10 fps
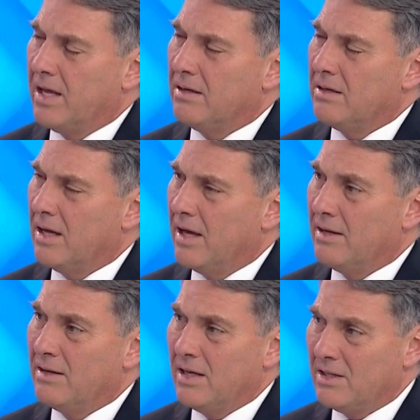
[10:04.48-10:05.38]

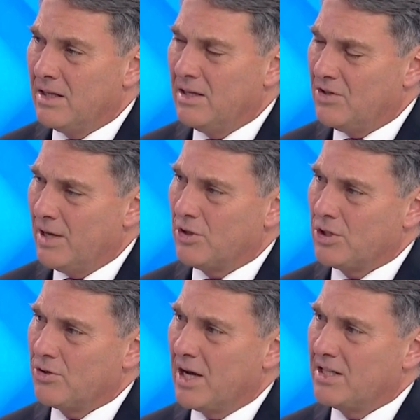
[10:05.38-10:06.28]
it
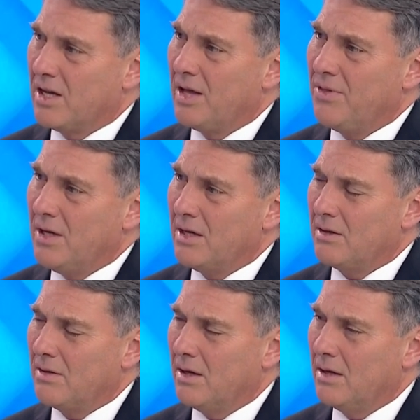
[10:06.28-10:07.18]
demonstrates, I
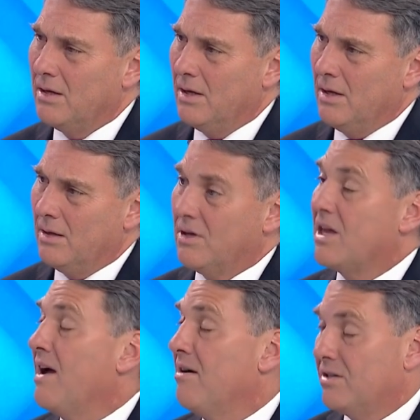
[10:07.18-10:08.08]
think, the
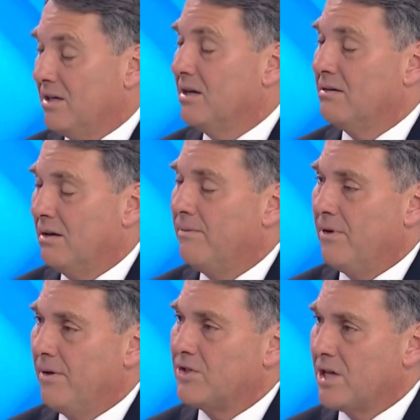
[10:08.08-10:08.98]
character
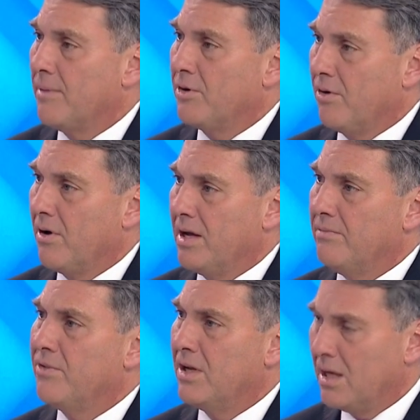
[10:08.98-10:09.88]
of Simon
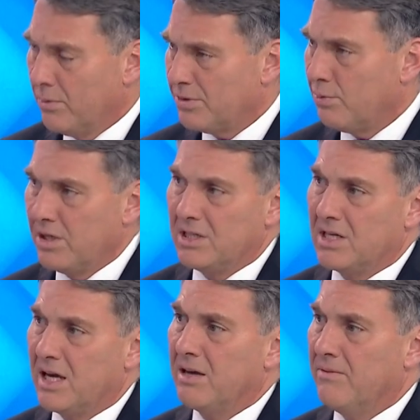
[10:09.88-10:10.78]
Crean, that he was willing to
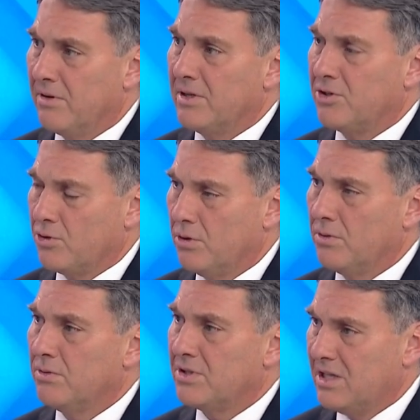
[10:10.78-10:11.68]
take a very
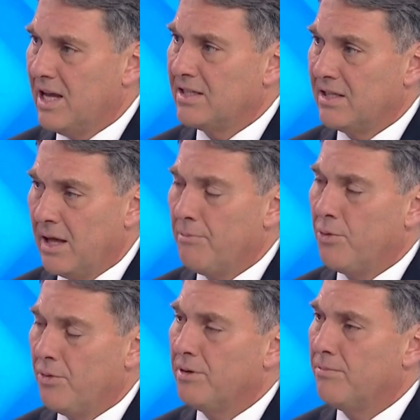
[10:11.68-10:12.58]
strong stance at that
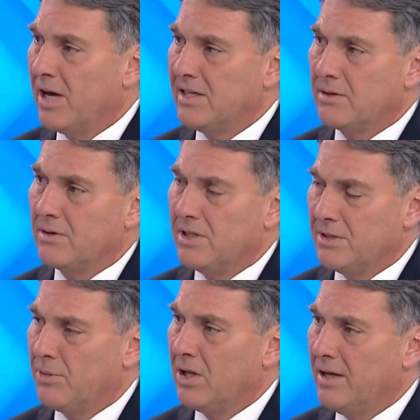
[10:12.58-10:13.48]
point based on
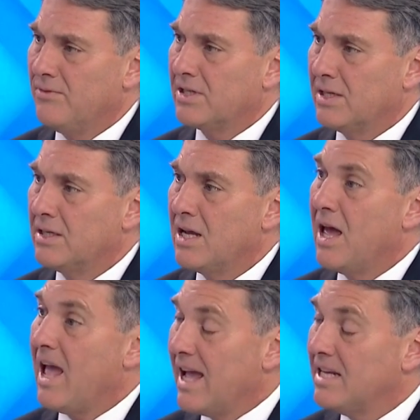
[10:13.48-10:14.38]
his beliefs and
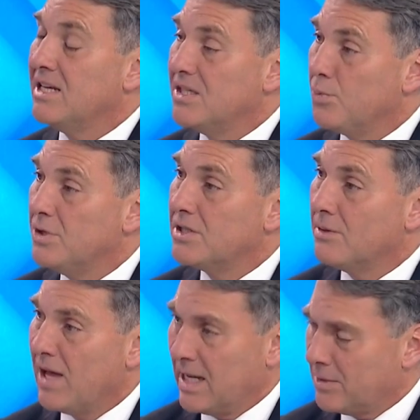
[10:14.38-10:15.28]
his
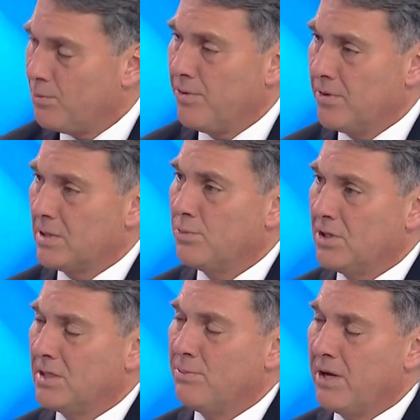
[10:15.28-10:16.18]
wisdom and experience,
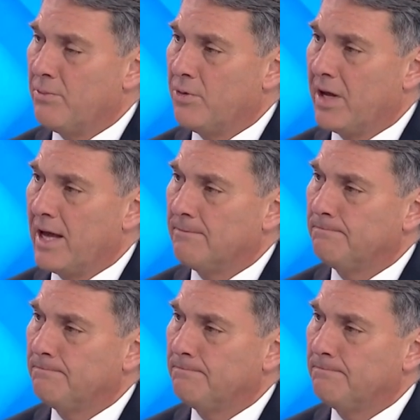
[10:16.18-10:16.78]
which has been borne out.